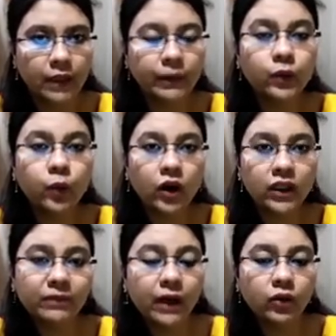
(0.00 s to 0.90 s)
But
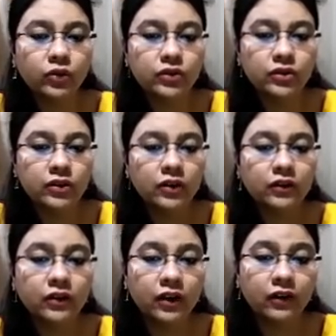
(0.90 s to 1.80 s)
what about
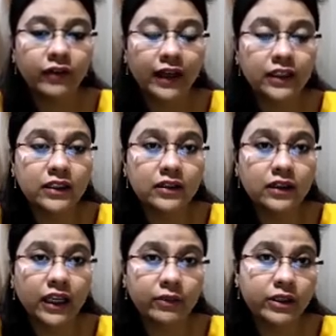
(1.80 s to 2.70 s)
the valence
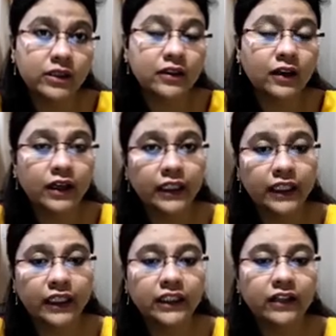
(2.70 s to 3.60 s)
elements
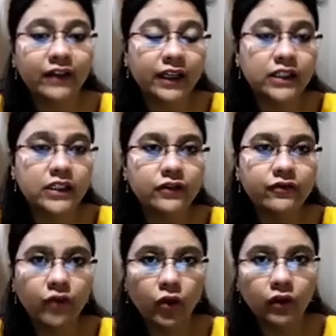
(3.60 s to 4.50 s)
containing the valency
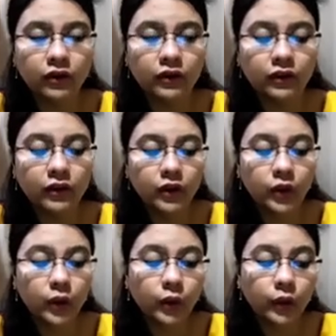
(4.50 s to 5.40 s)
4?
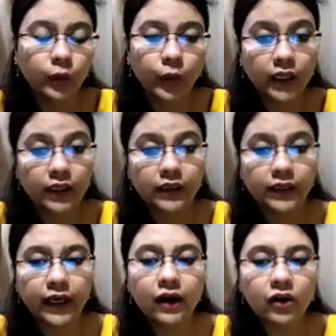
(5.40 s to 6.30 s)
Well,
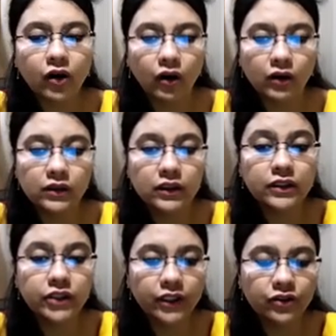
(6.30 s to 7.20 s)
they are called
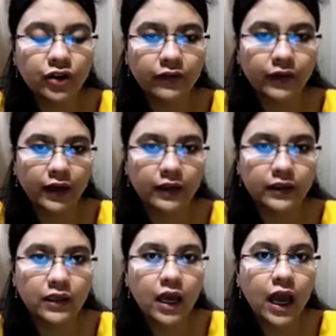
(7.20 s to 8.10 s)

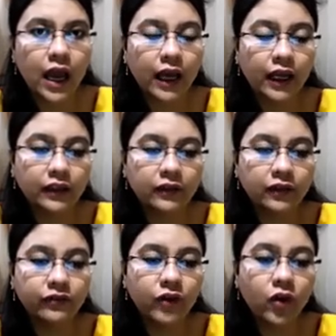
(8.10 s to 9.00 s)
tetravalent, and
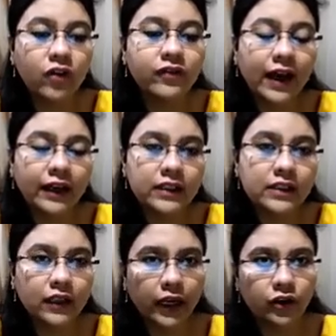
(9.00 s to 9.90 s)
the 4
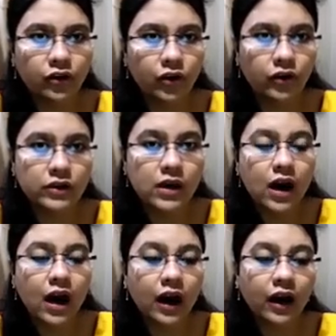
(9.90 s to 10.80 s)
valence electrons
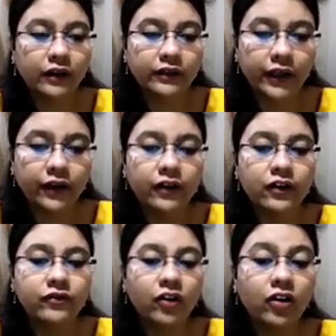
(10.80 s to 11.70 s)
are there
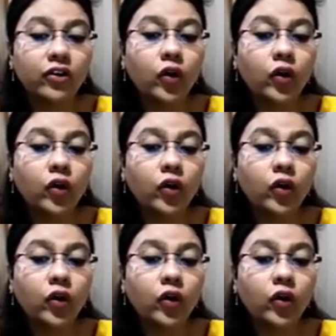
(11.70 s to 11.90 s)
for